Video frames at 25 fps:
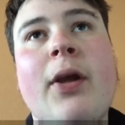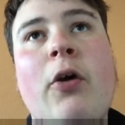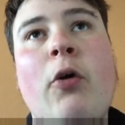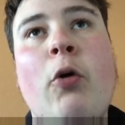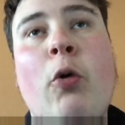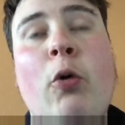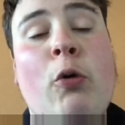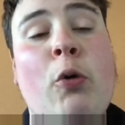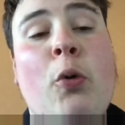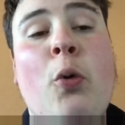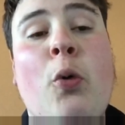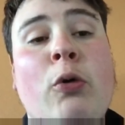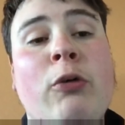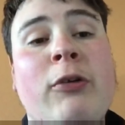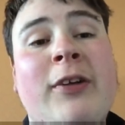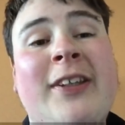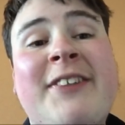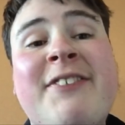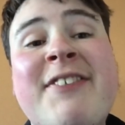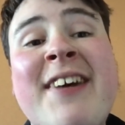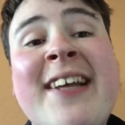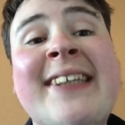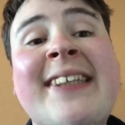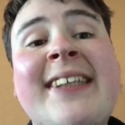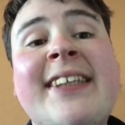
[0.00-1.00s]
or a
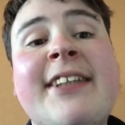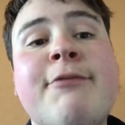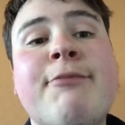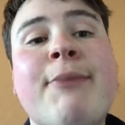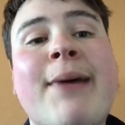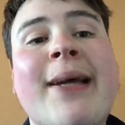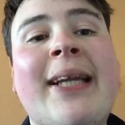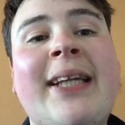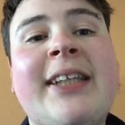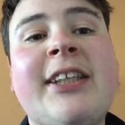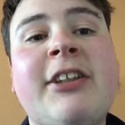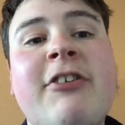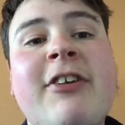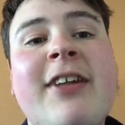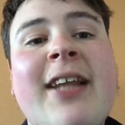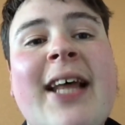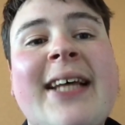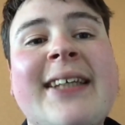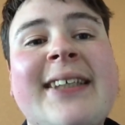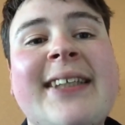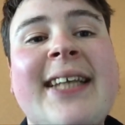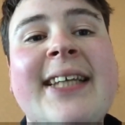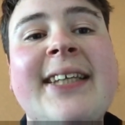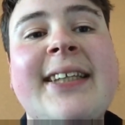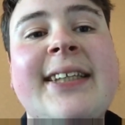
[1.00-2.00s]
defensive manager in
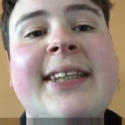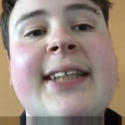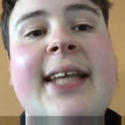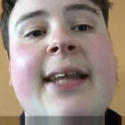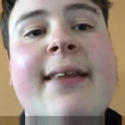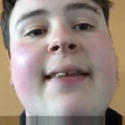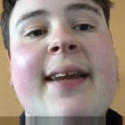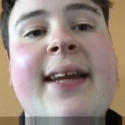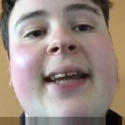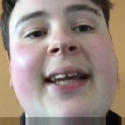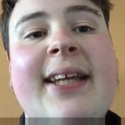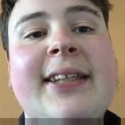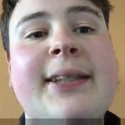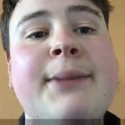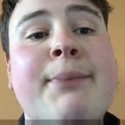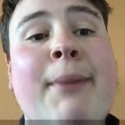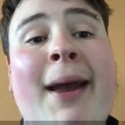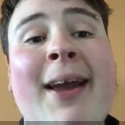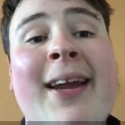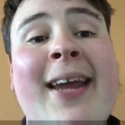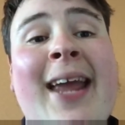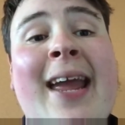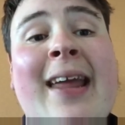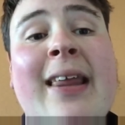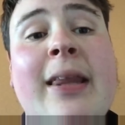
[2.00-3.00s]
that sense. I think it's
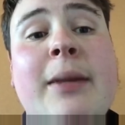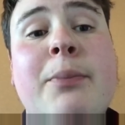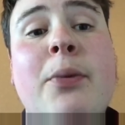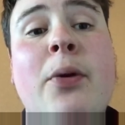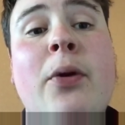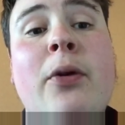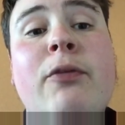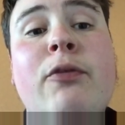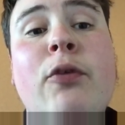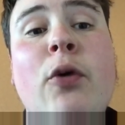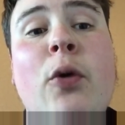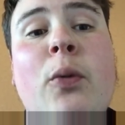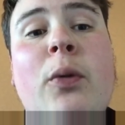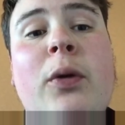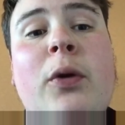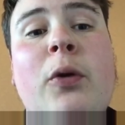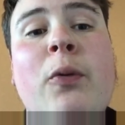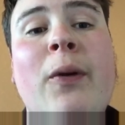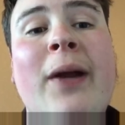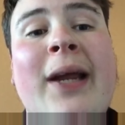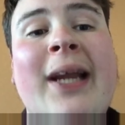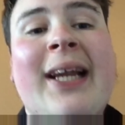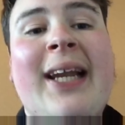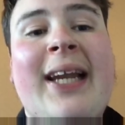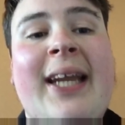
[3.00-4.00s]
about getting the ball forward
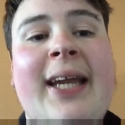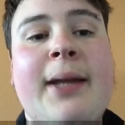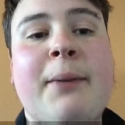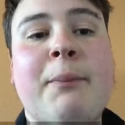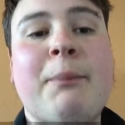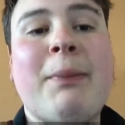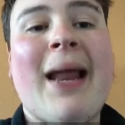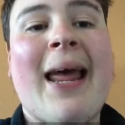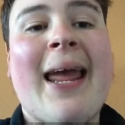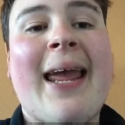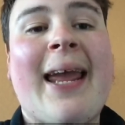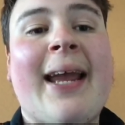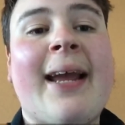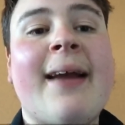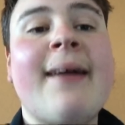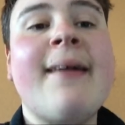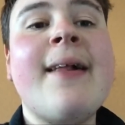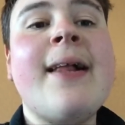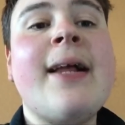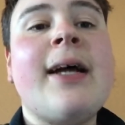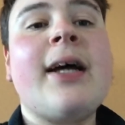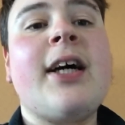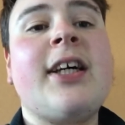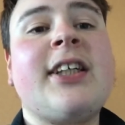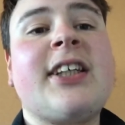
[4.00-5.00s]
quickly and playing
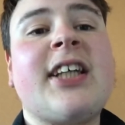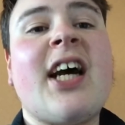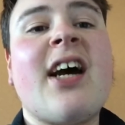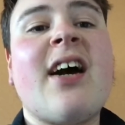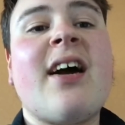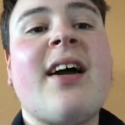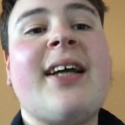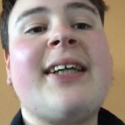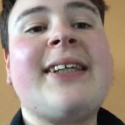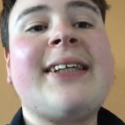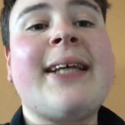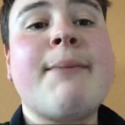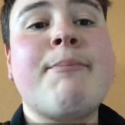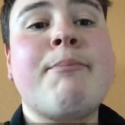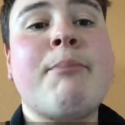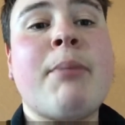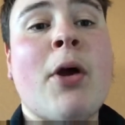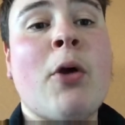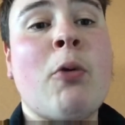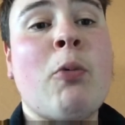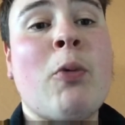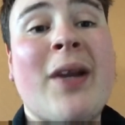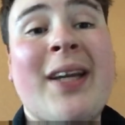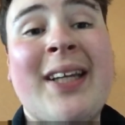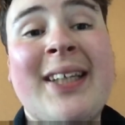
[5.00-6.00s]
at a high
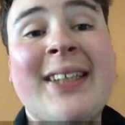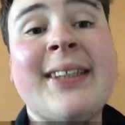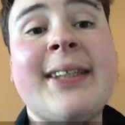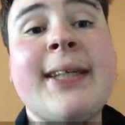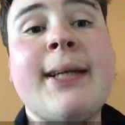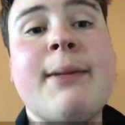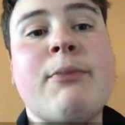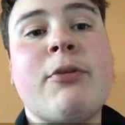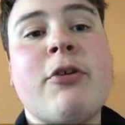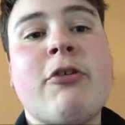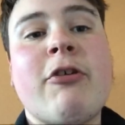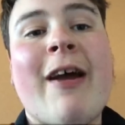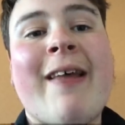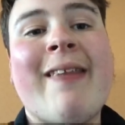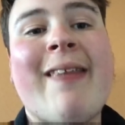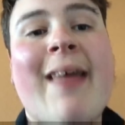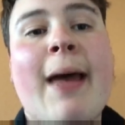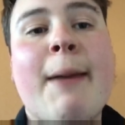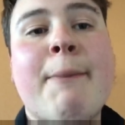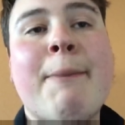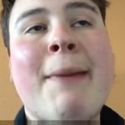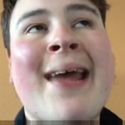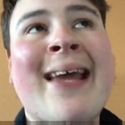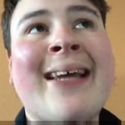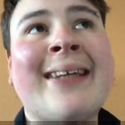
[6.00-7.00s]
tempo when his teams are at
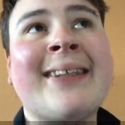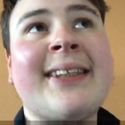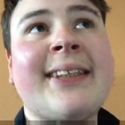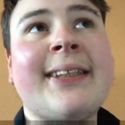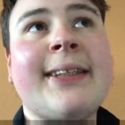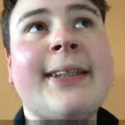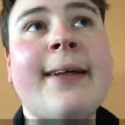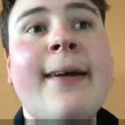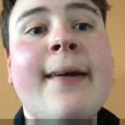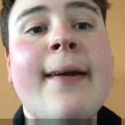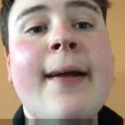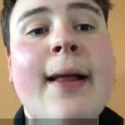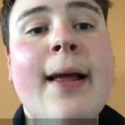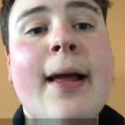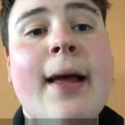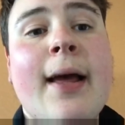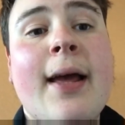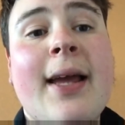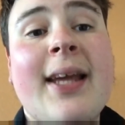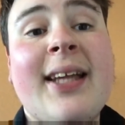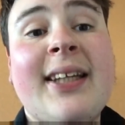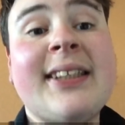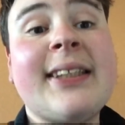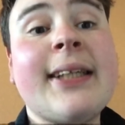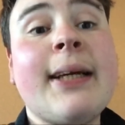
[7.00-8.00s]
their best.
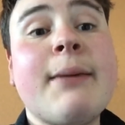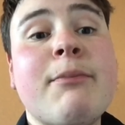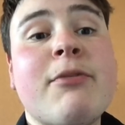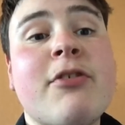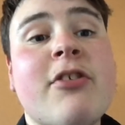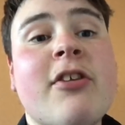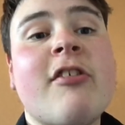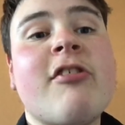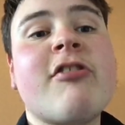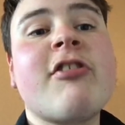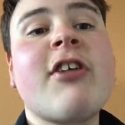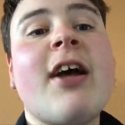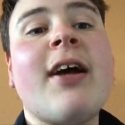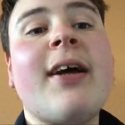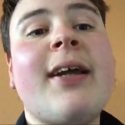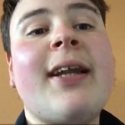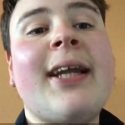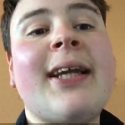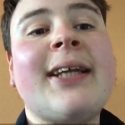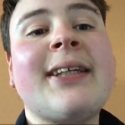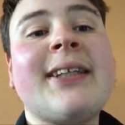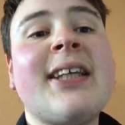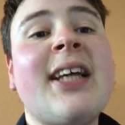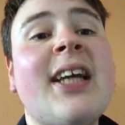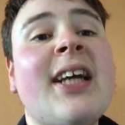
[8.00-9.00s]
In terms of the
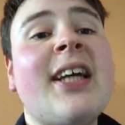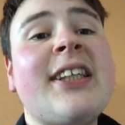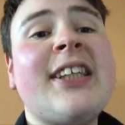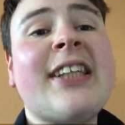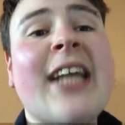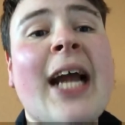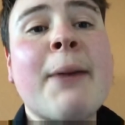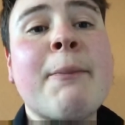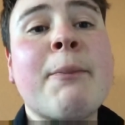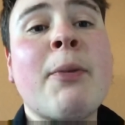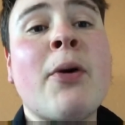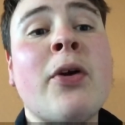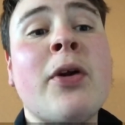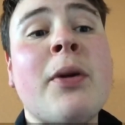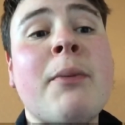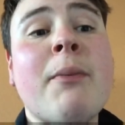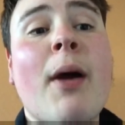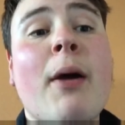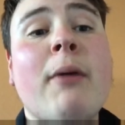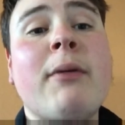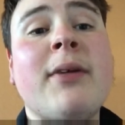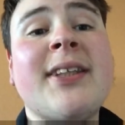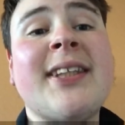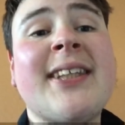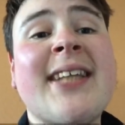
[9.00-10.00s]
signings, Jack Bonham,
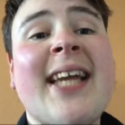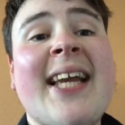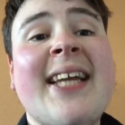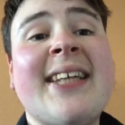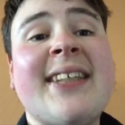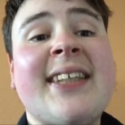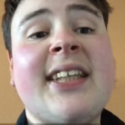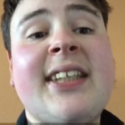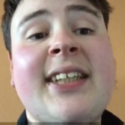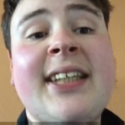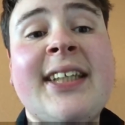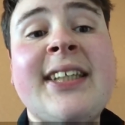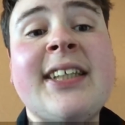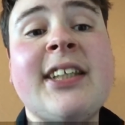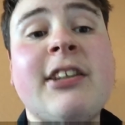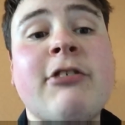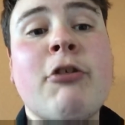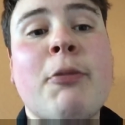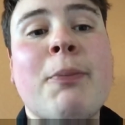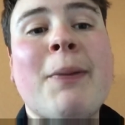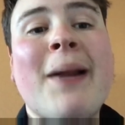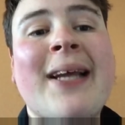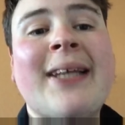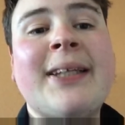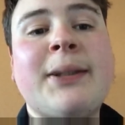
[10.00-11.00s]
I would say, is a decent
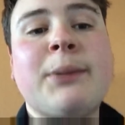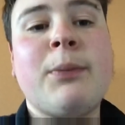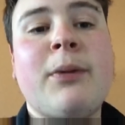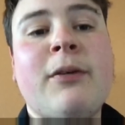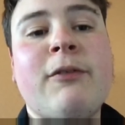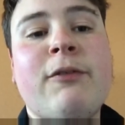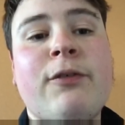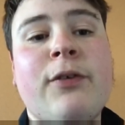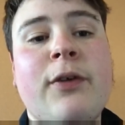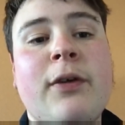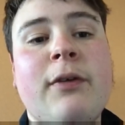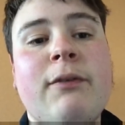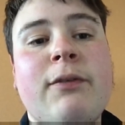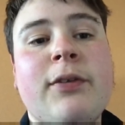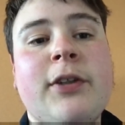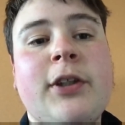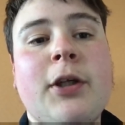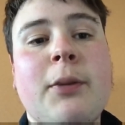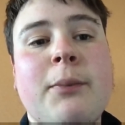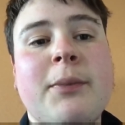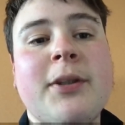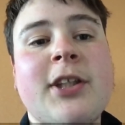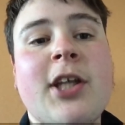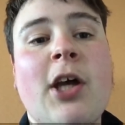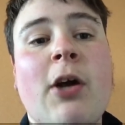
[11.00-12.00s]
replacement for
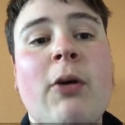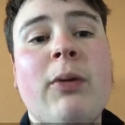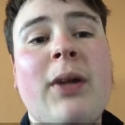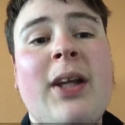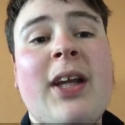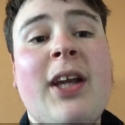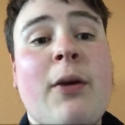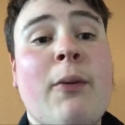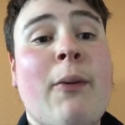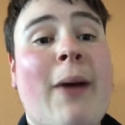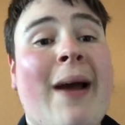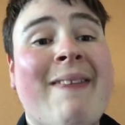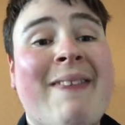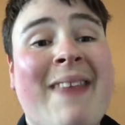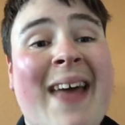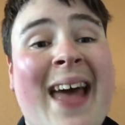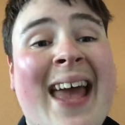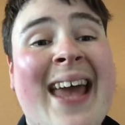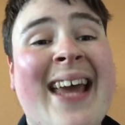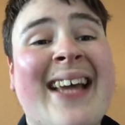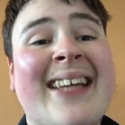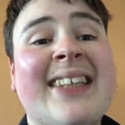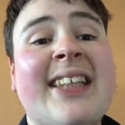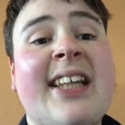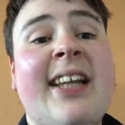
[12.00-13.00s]
Thomas Holy, who had that
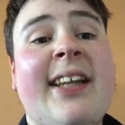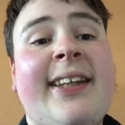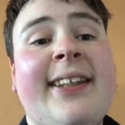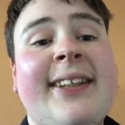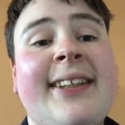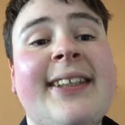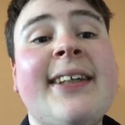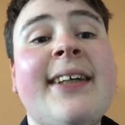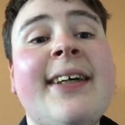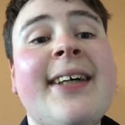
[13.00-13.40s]
excellent